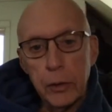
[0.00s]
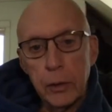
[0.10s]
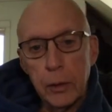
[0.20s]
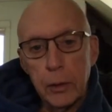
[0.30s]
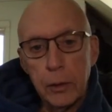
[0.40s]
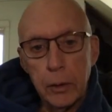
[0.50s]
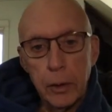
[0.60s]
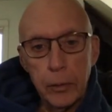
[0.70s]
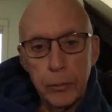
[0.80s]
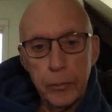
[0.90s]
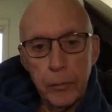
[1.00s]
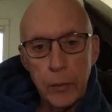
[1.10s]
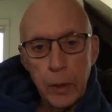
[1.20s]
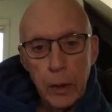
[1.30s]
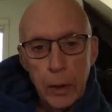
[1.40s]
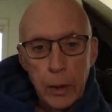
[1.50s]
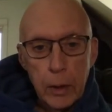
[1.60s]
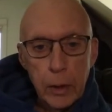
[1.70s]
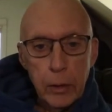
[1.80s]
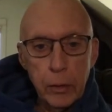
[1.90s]
And
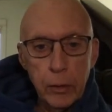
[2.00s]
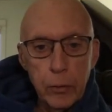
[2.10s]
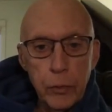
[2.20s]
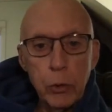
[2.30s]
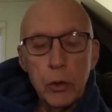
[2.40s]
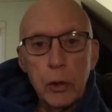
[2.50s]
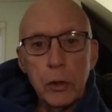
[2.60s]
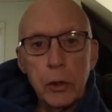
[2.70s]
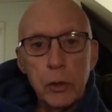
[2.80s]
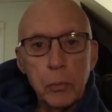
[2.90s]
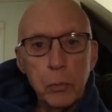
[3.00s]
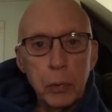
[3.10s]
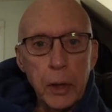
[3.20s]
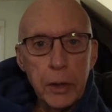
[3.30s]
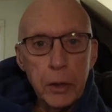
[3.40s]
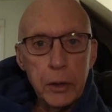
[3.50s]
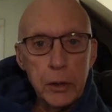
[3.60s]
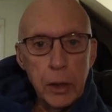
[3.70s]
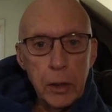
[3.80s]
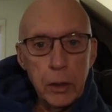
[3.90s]
the confusion, it's plainly
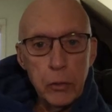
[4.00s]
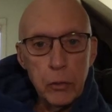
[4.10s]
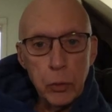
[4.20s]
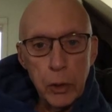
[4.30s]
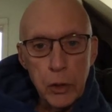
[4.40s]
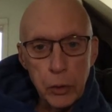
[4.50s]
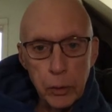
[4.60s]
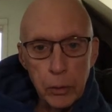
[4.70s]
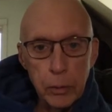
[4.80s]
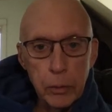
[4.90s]
seen in traditional